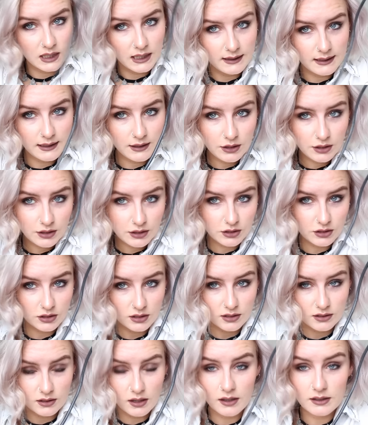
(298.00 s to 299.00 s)
And then you can
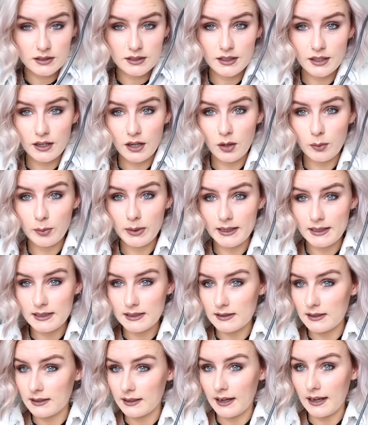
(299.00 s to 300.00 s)
just start to curl
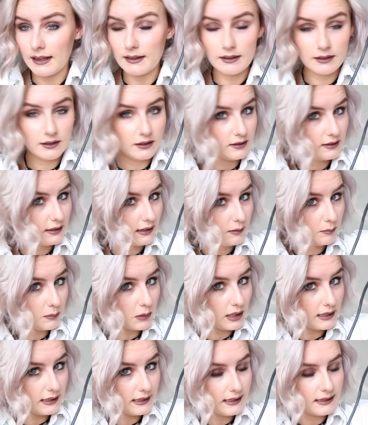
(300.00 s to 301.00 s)
pieces again that you think might